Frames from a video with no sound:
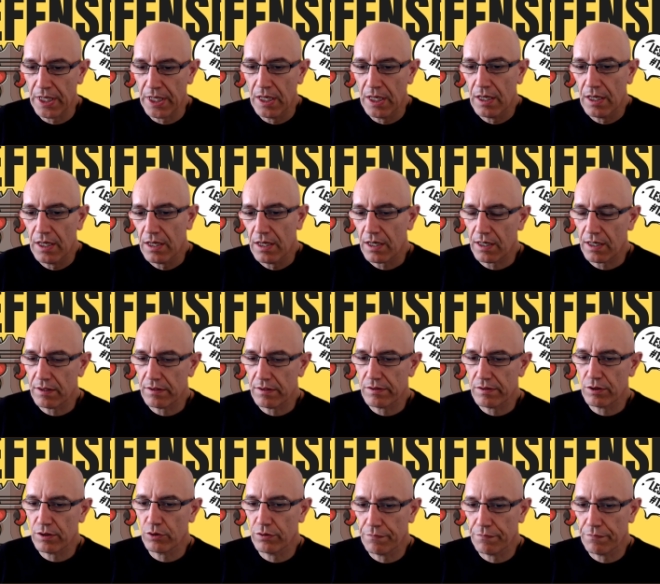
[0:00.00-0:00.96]
And
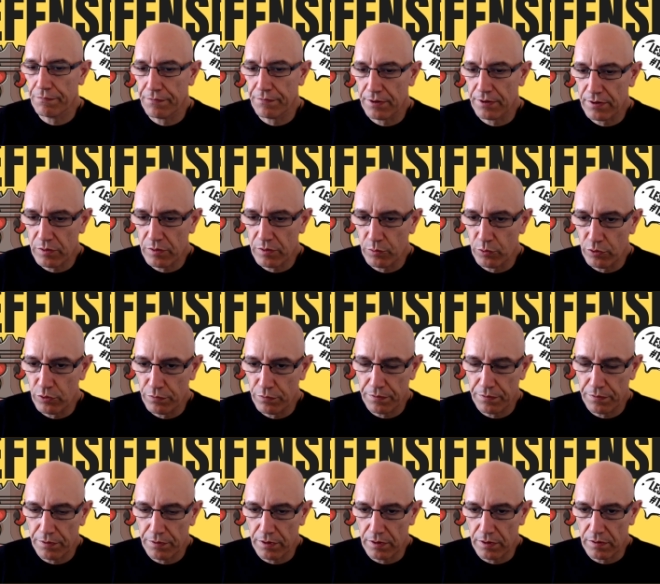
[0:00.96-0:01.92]
so the first move
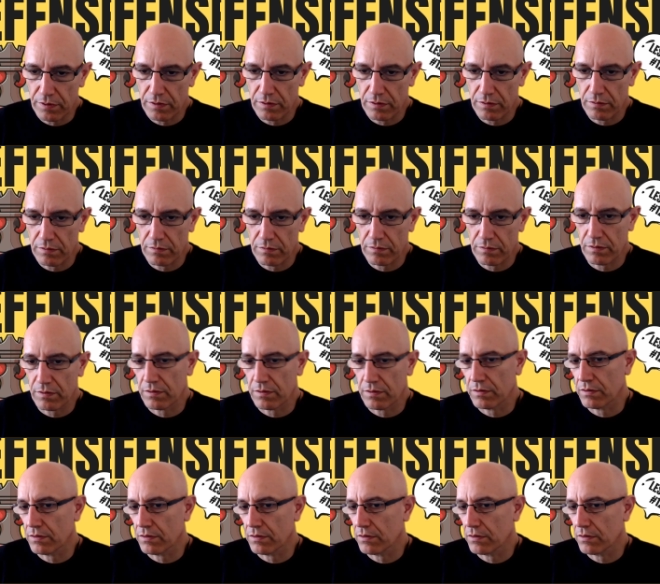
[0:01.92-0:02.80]
is the